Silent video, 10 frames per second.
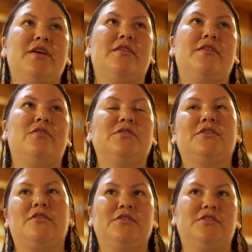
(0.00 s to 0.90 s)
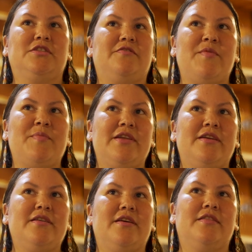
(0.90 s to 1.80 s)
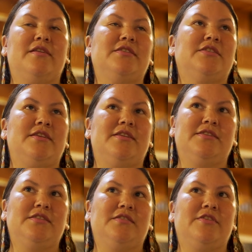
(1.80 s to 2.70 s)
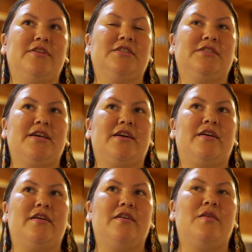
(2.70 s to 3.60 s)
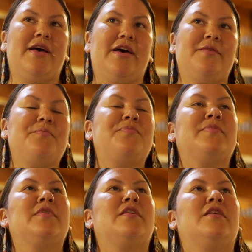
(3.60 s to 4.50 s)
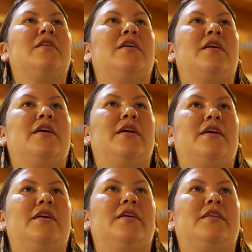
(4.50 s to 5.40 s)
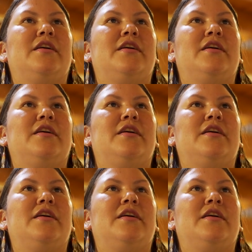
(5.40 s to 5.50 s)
in the Ho Chunk culture is feminine, and the sun is viewed as like a, a man. And